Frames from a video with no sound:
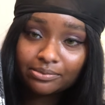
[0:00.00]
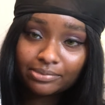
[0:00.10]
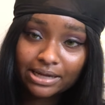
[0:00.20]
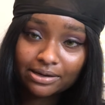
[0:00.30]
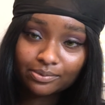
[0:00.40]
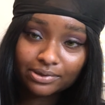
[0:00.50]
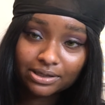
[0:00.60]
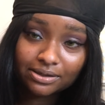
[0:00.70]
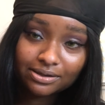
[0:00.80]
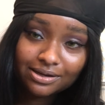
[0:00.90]

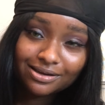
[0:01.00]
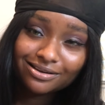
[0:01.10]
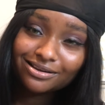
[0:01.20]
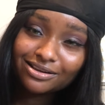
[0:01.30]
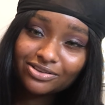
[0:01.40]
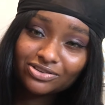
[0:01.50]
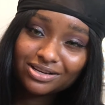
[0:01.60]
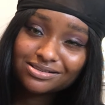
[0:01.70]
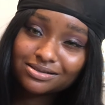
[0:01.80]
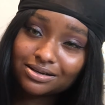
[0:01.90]
Blackwood. And you
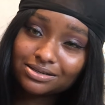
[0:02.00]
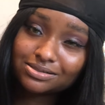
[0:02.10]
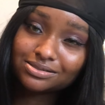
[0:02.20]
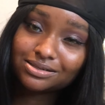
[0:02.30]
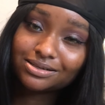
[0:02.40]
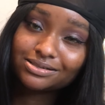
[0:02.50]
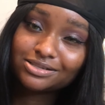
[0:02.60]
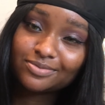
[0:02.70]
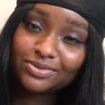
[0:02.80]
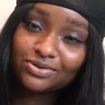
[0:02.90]
guys honestly can't
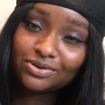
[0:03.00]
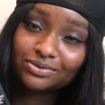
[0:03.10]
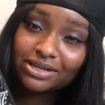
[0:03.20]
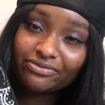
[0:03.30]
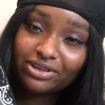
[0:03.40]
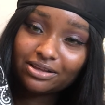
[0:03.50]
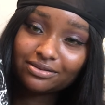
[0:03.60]
tell me you don't love it.